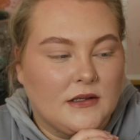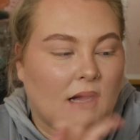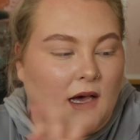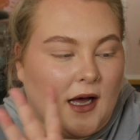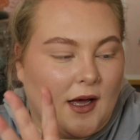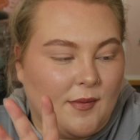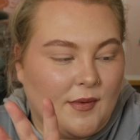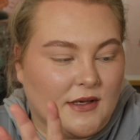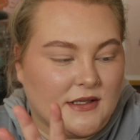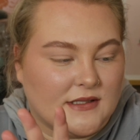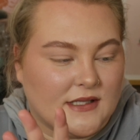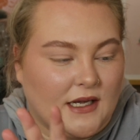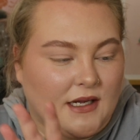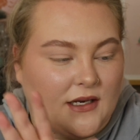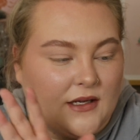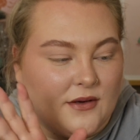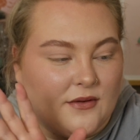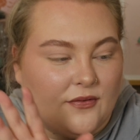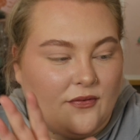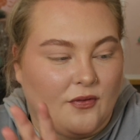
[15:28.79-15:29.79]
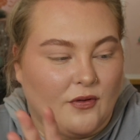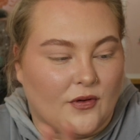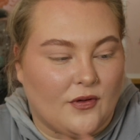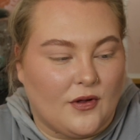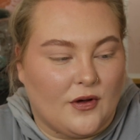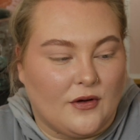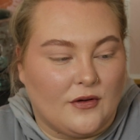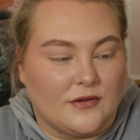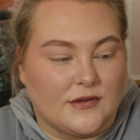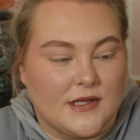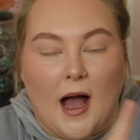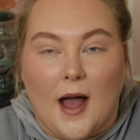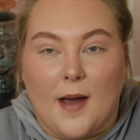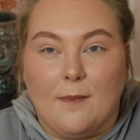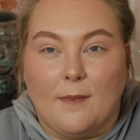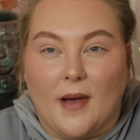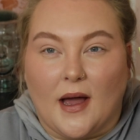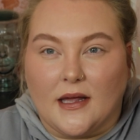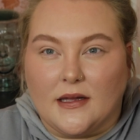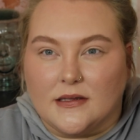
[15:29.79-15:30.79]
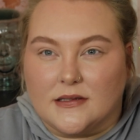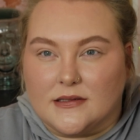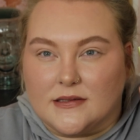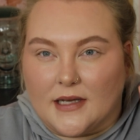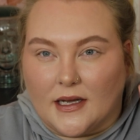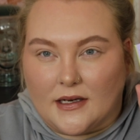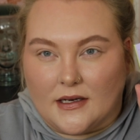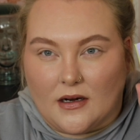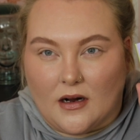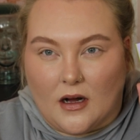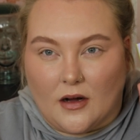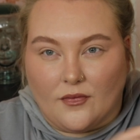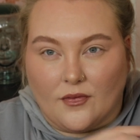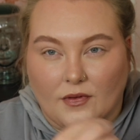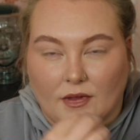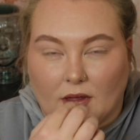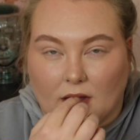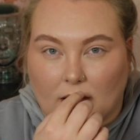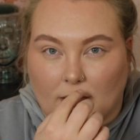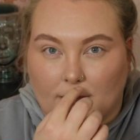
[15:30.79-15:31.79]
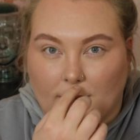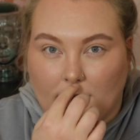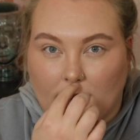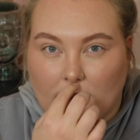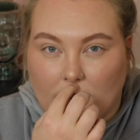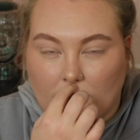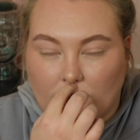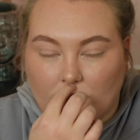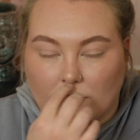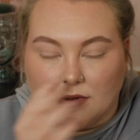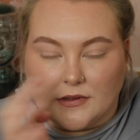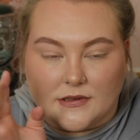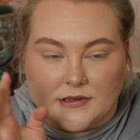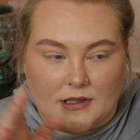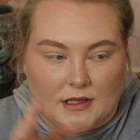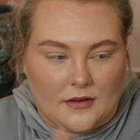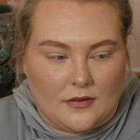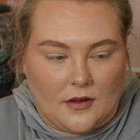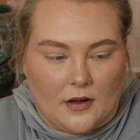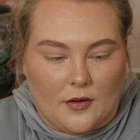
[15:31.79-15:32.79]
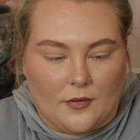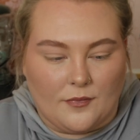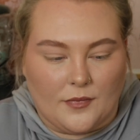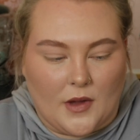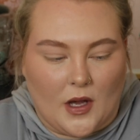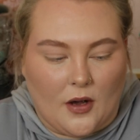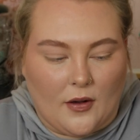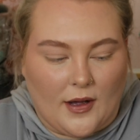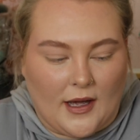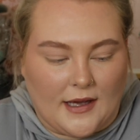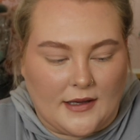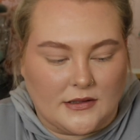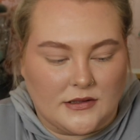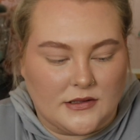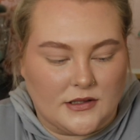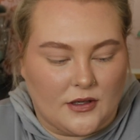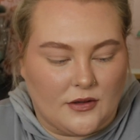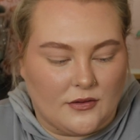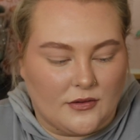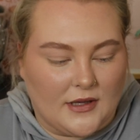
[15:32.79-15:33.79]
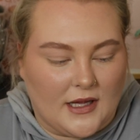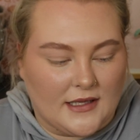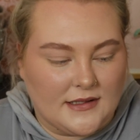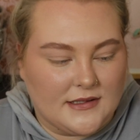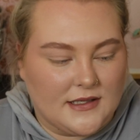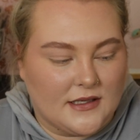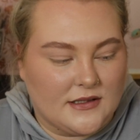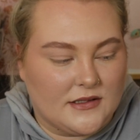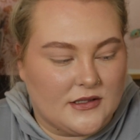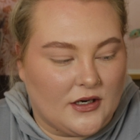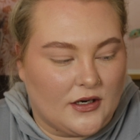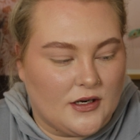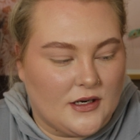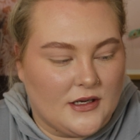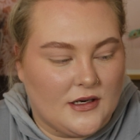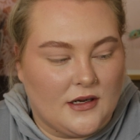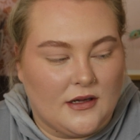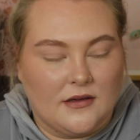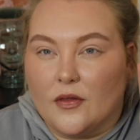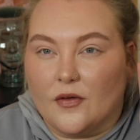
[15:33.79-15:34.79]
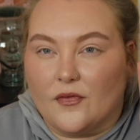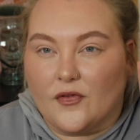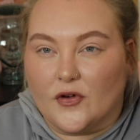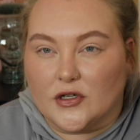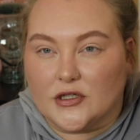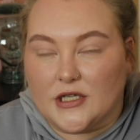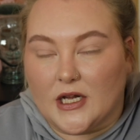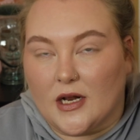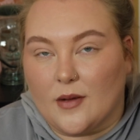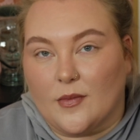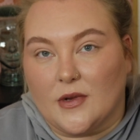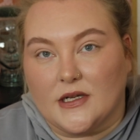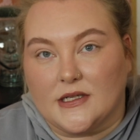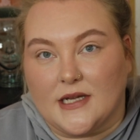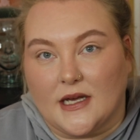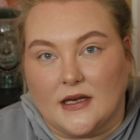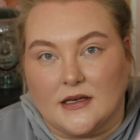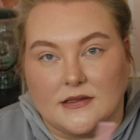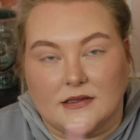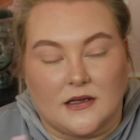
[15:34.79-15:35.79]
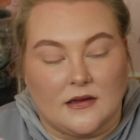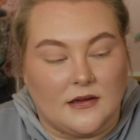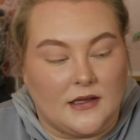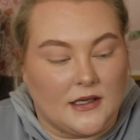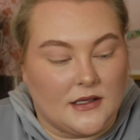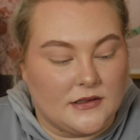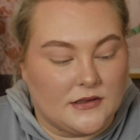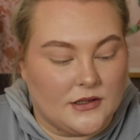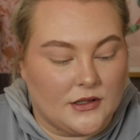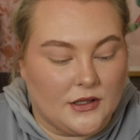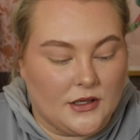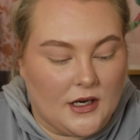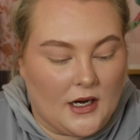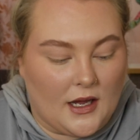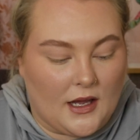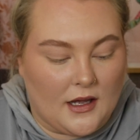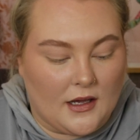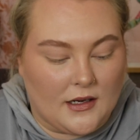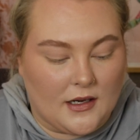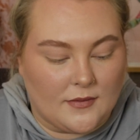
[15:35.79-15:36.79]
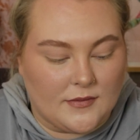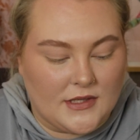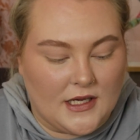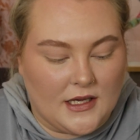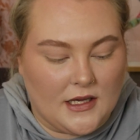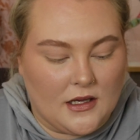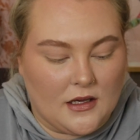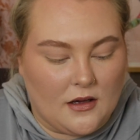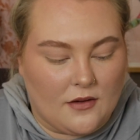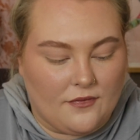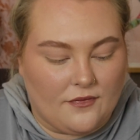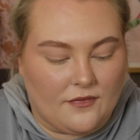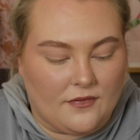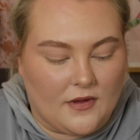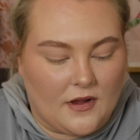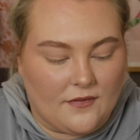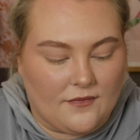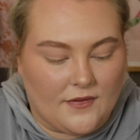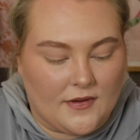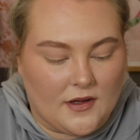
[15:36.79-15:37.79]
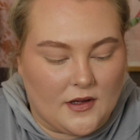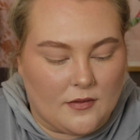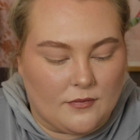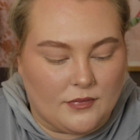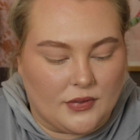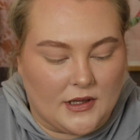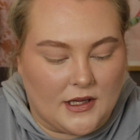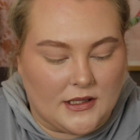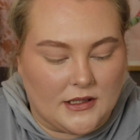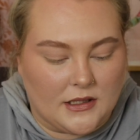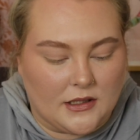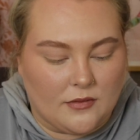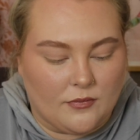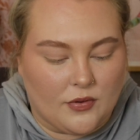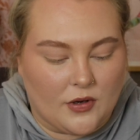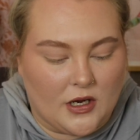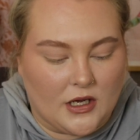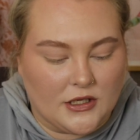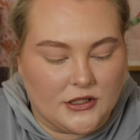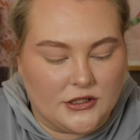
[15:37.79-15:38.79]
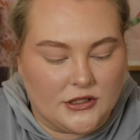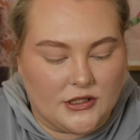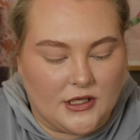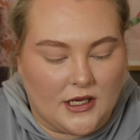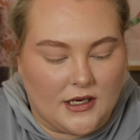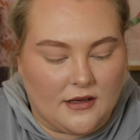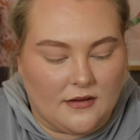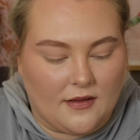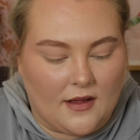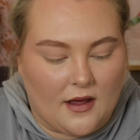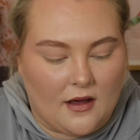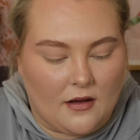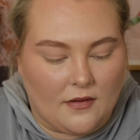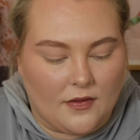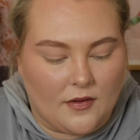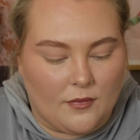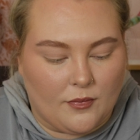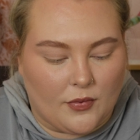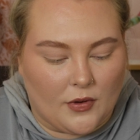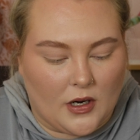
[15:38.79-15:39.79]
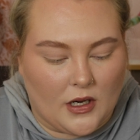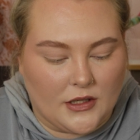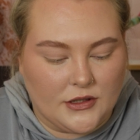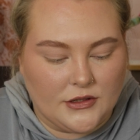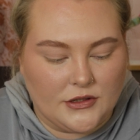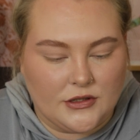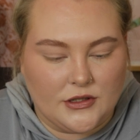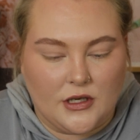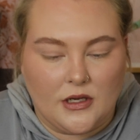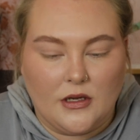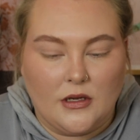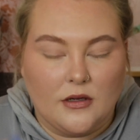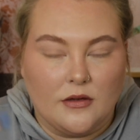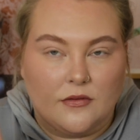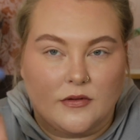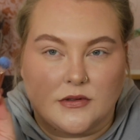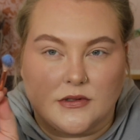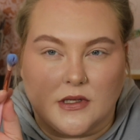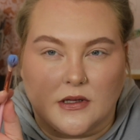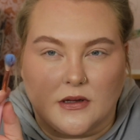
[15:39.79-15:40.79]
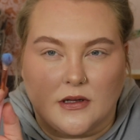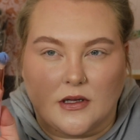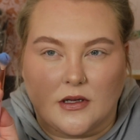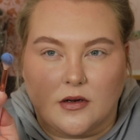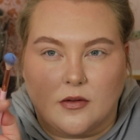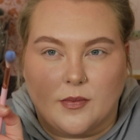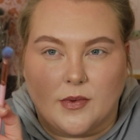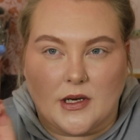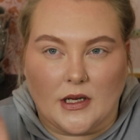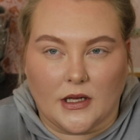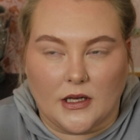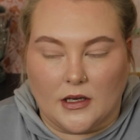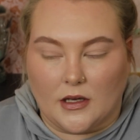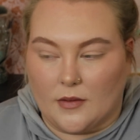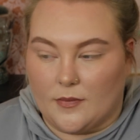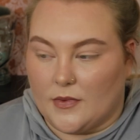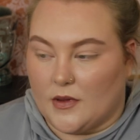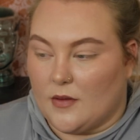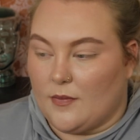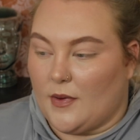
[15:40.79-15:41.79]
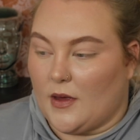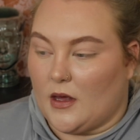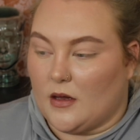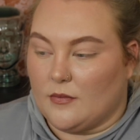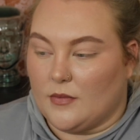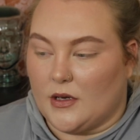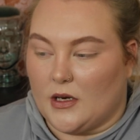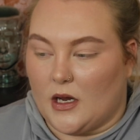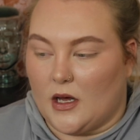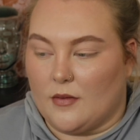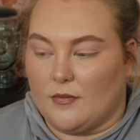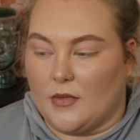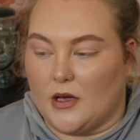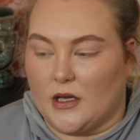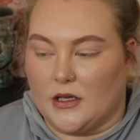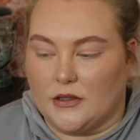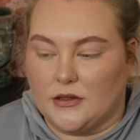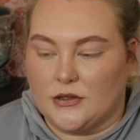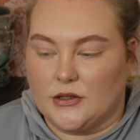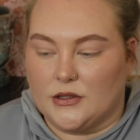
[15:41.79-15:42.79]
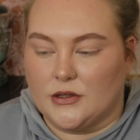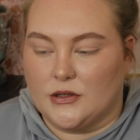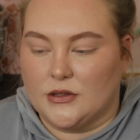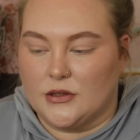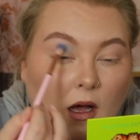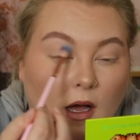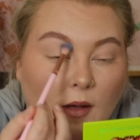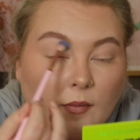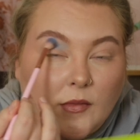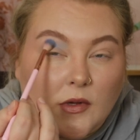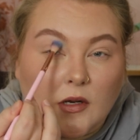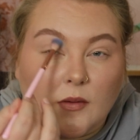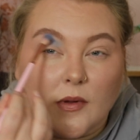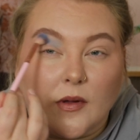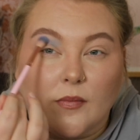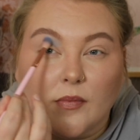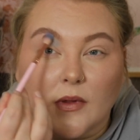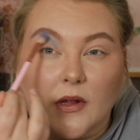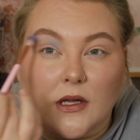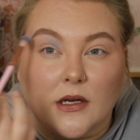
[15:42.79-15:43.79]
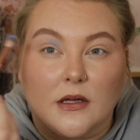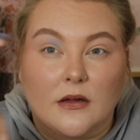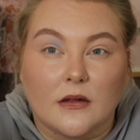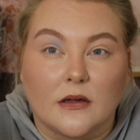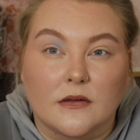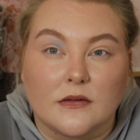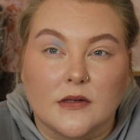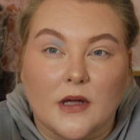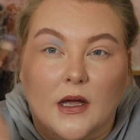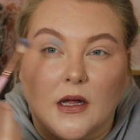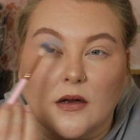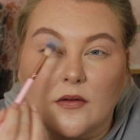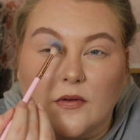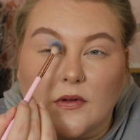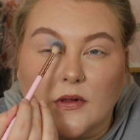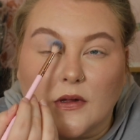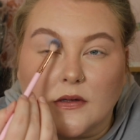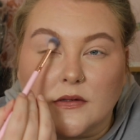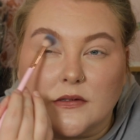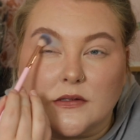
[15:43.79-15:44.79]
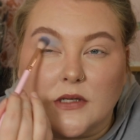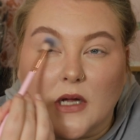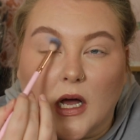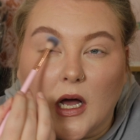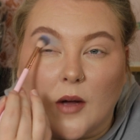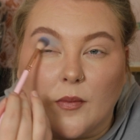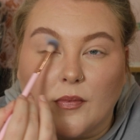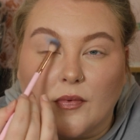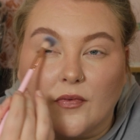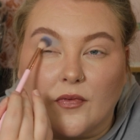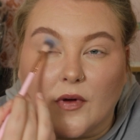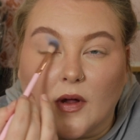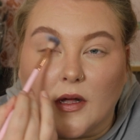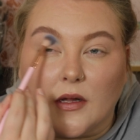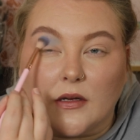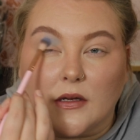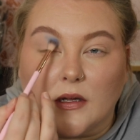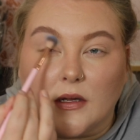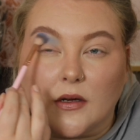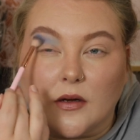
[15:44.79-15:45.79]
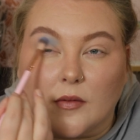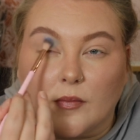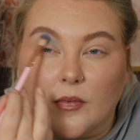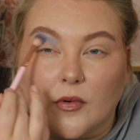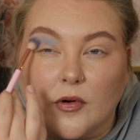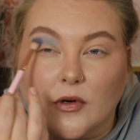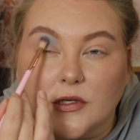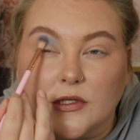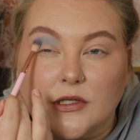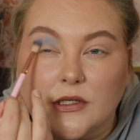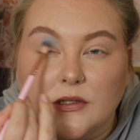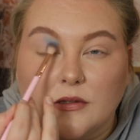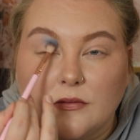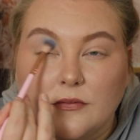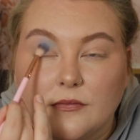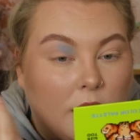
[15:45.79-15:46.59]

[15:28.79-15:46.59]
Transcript: I'm excited for those. I might set it off with like a pink, we'll see though. Okay, so let's get started. The first shade I'm gonna take is Elixir, and I'm taking a fluffy blending brush, getting that on the brush. There's a little bit of kick up in the pan, but not much. I'm gonna be blending this kind of in this top front inner portion.